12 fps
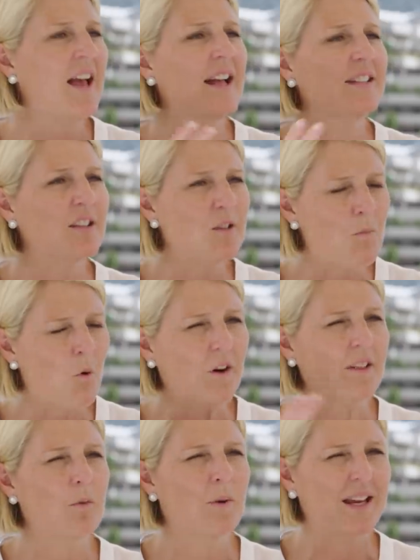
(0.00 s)
And so the
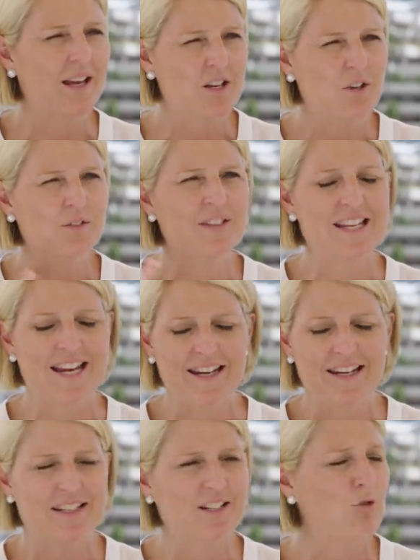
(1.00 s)
more that we can use
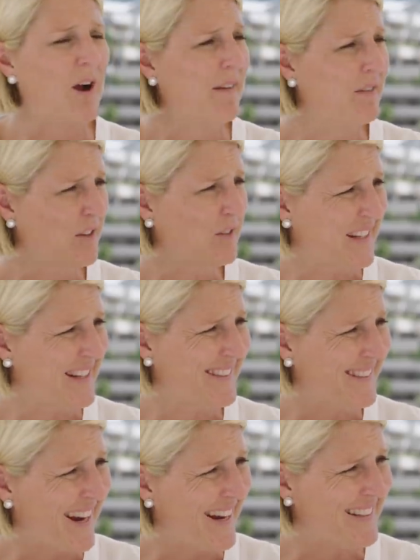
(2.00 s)
data to drive those
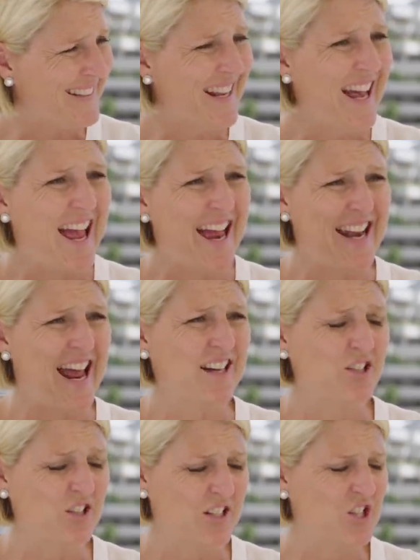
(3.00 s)
insights and
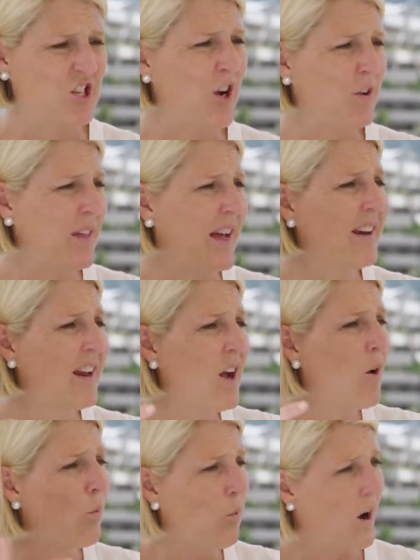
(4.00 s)
actually show that
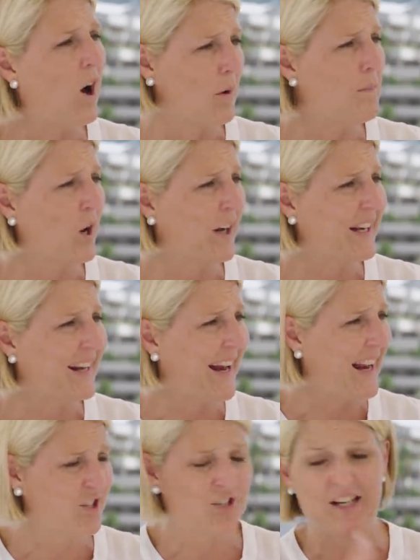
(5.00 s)
our marketing
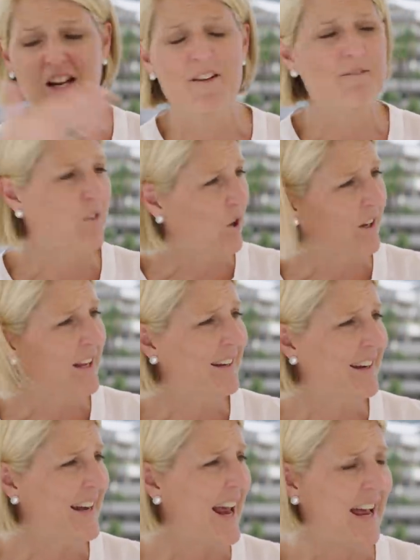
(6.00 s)
actually converted
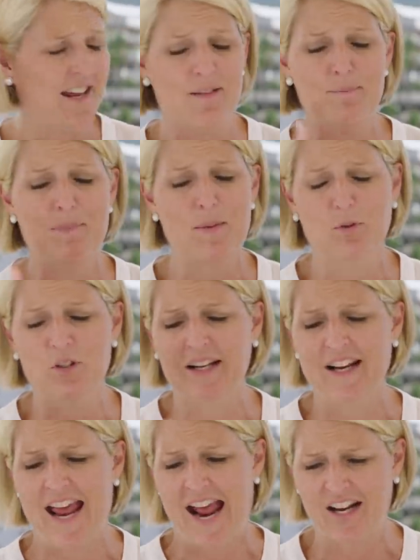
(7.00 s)
and people took
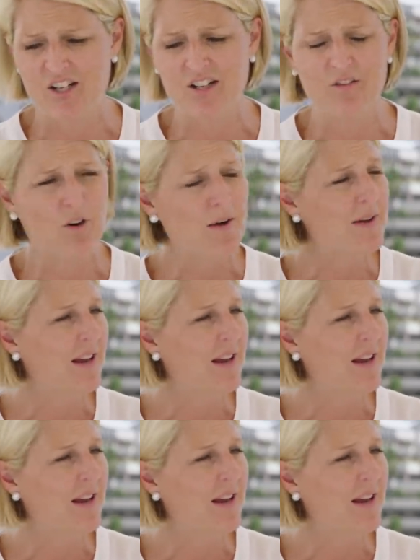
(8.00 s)
an action from